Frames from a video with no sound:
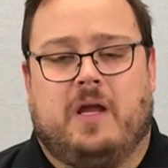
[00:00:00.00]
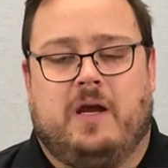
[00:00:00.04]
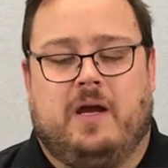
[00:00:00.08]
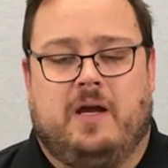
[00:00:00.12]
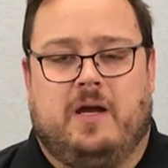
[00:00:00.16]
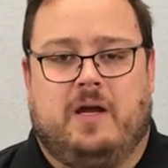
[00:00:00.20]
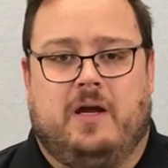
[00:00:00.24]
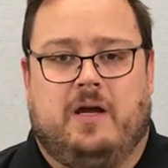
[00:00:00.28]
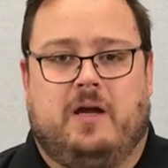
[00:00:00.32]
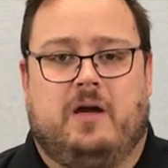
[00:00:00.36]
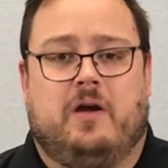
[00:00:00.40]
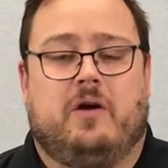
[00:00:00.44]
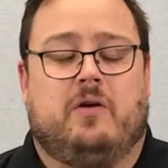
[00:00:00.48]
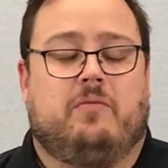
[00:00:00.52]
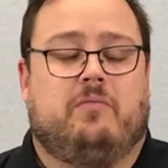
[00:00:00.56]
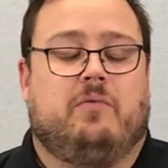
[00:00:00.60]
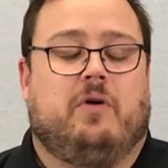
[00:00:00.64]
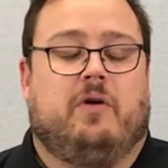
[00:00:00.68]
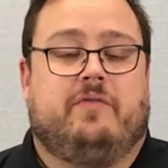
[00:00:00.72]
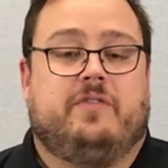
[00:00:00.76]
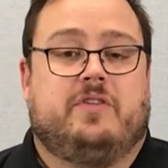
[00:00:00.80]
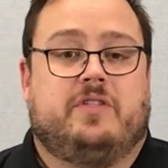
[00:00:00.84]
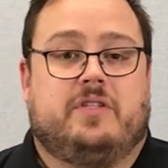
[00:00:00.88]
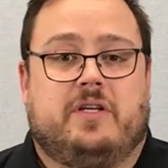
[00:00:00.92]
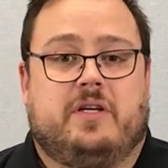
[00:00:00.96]

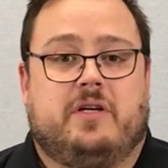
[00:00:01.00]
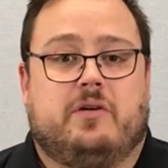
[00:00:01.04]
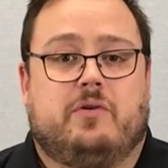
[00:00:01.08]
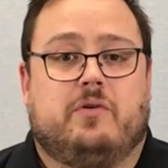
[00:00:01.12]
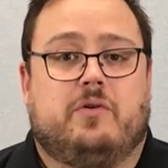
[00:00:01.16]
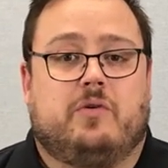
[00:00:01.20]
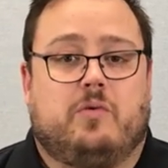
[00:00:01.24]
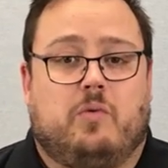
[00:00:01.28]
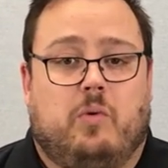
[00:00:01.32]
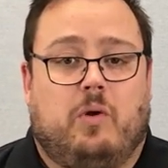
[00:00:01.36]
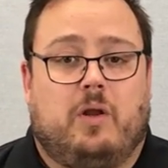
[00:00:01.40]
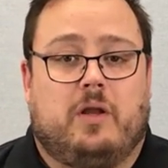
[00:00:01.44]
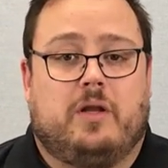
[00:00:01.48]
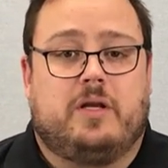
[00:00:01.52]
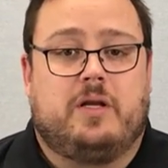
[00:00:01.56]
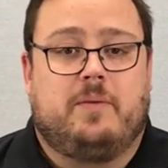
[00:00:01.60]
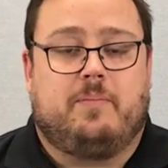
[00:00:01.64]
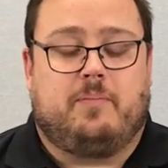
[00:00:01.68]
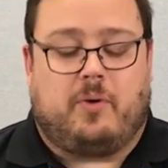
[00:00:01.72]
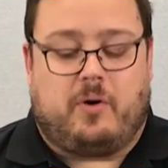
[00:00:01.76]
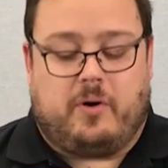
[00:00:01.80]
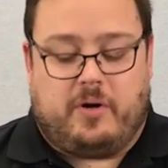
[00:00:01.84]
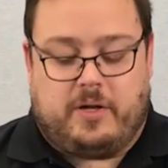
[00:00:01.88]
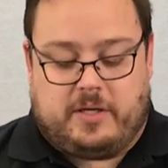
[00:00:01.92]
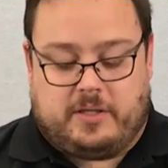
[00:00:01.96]
obviously a good quality
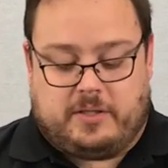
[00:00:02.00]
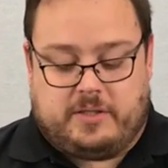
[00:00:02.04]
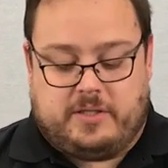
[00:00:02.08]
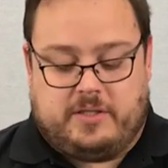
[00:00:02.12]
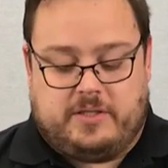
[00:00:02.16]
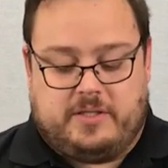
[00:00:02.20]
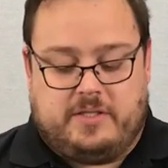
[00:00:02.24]
product.